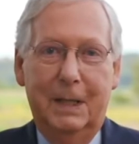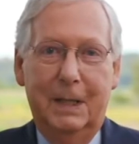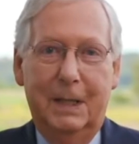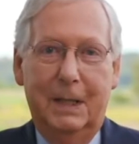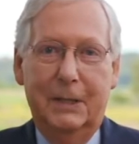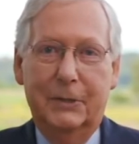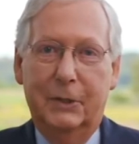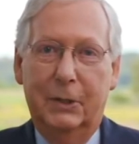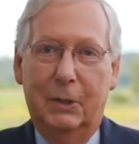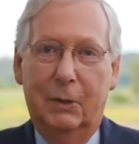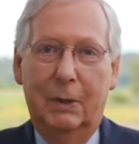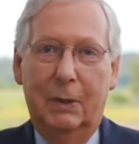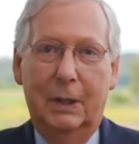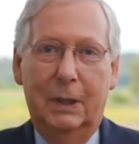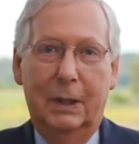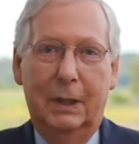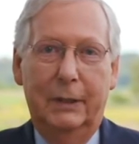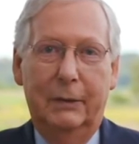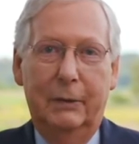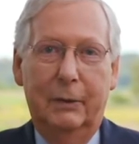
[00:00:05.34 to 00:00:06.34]
As the only
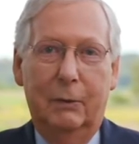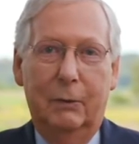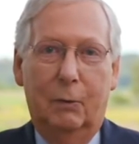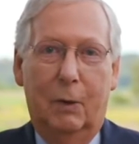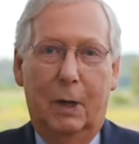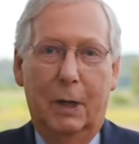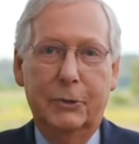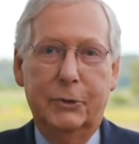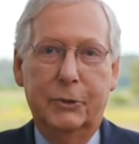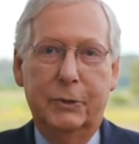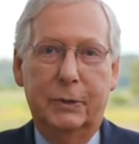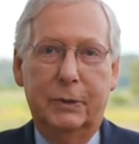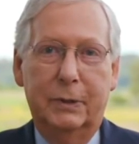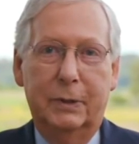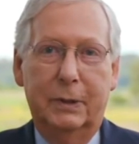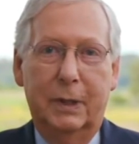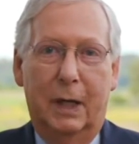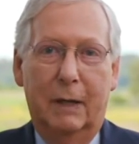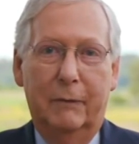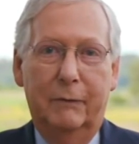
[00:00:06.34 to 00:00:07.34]
leader in
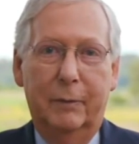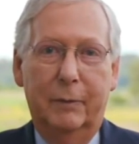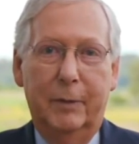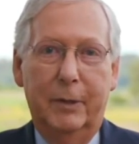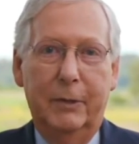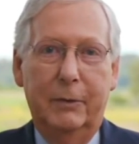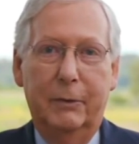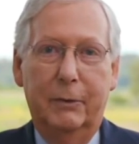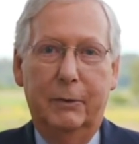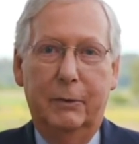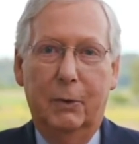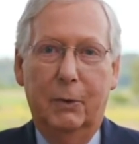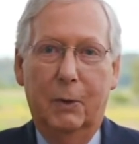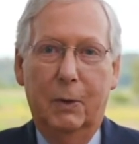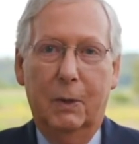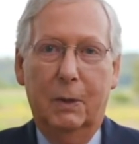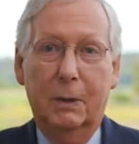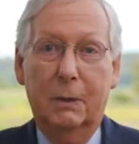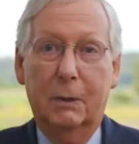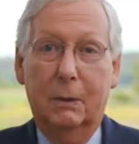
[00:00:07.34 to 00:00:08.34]
Washington not from either New
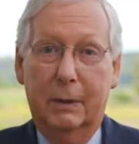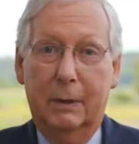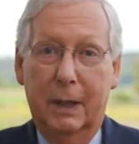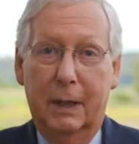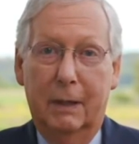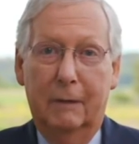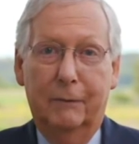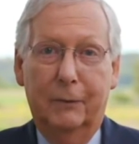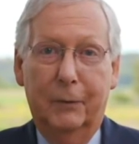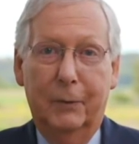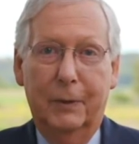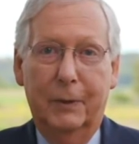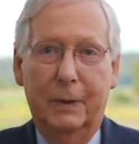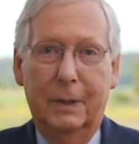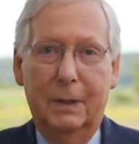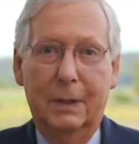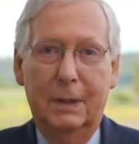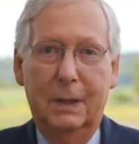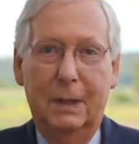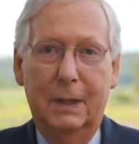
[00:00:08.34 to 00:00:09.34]
York or
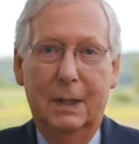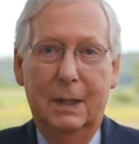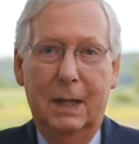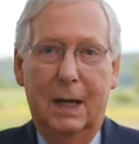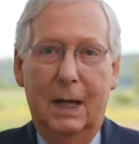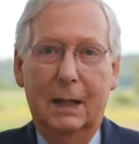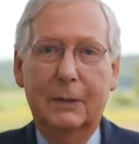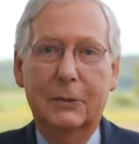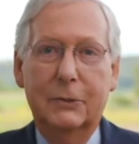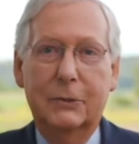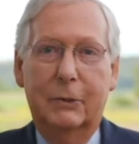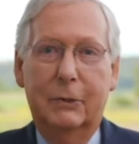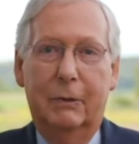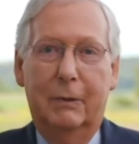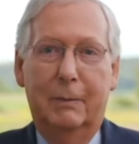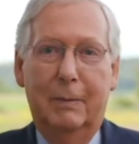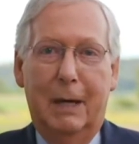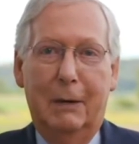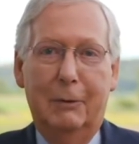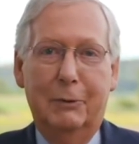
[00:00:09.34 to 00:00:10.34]
California, I consider
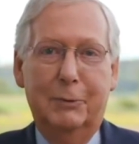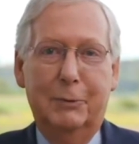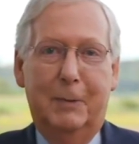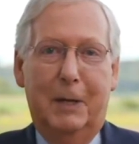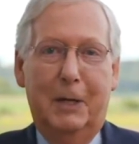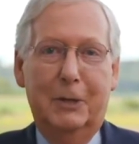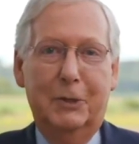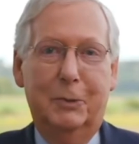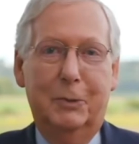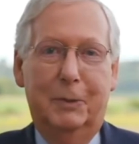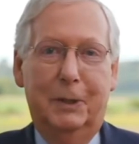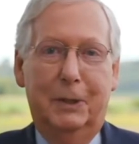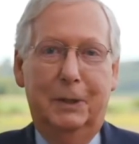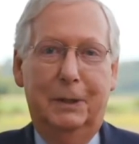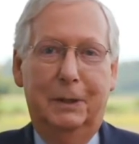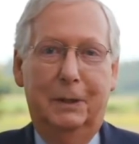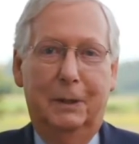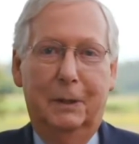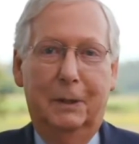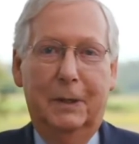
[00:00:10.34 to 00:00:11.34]
it my
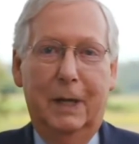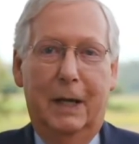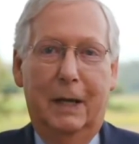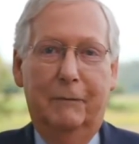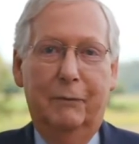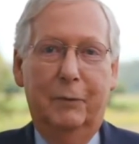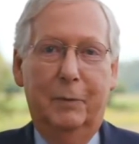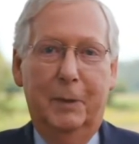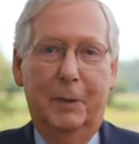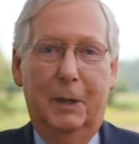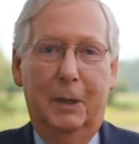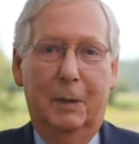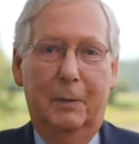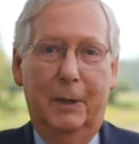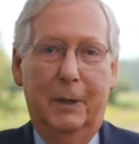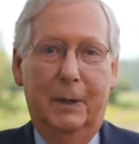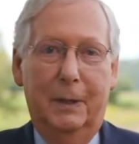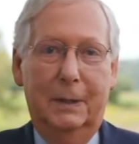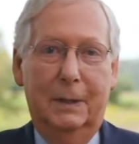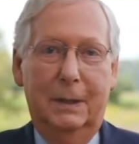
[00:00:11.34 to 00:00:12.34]
responsibility to look out for Middle
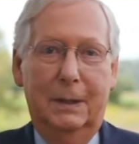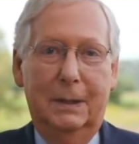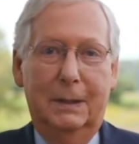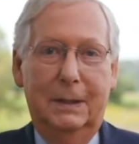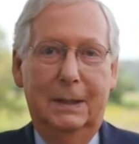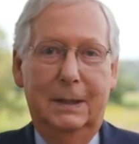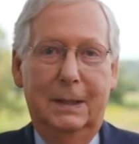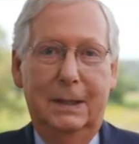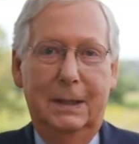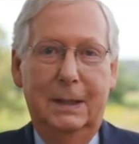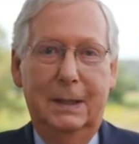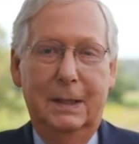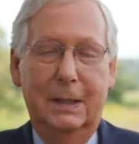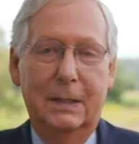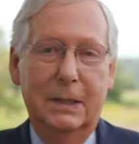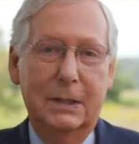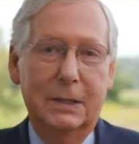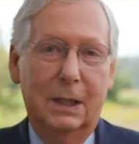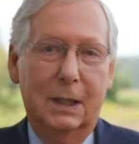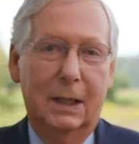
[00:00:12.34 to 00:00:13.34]
America.
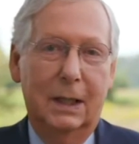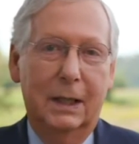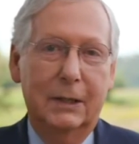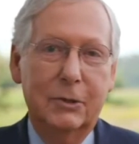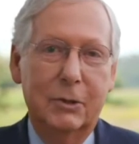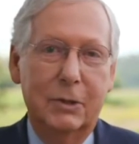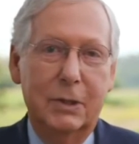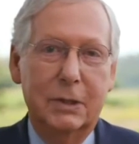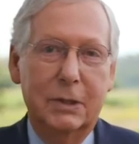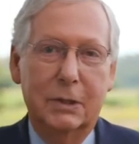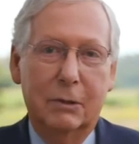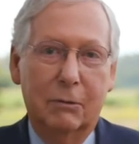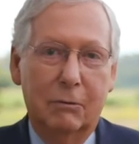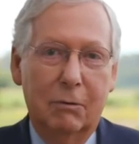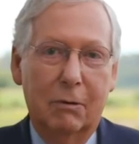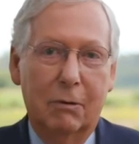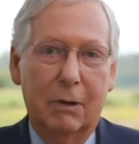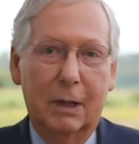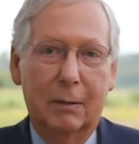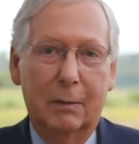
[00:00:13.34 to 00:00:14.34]
This election is
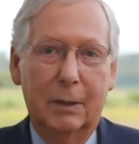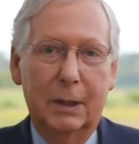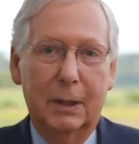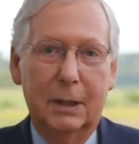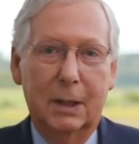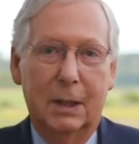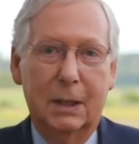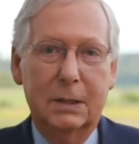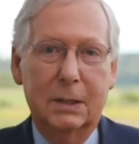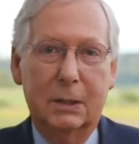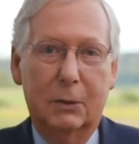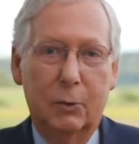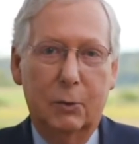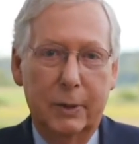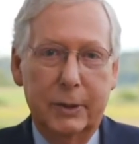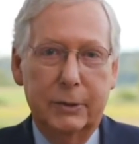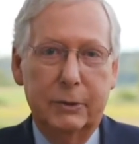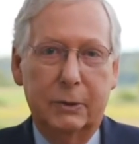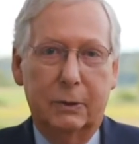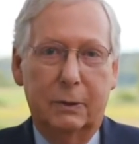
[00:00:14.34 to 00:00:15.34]
incredibly
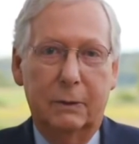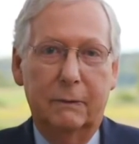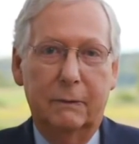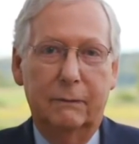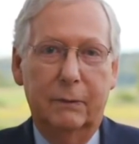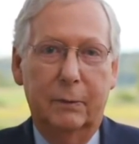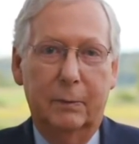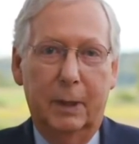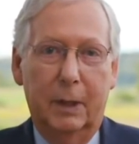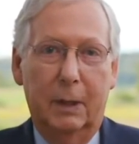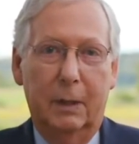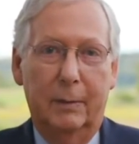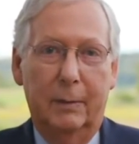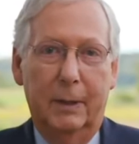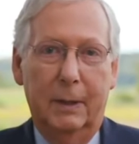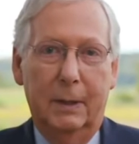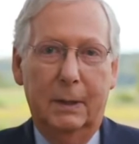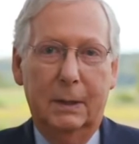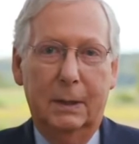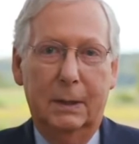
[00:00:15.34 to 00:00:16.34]
consequential for Middle
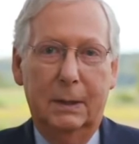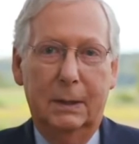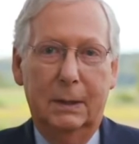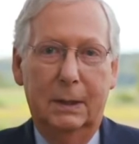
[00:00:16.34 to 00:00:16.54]
America.